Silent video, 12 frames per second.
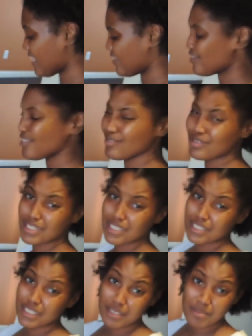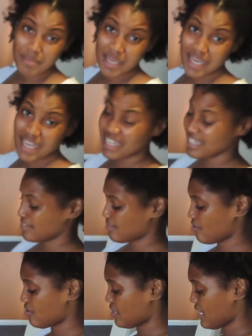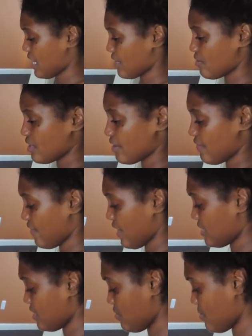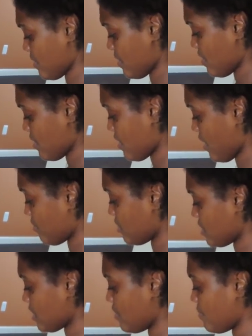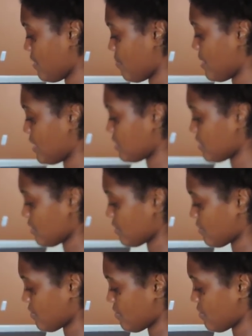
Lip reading: Now you can use a little nutmeg and all of that. You can get fancy, but I'm just keeping it basic.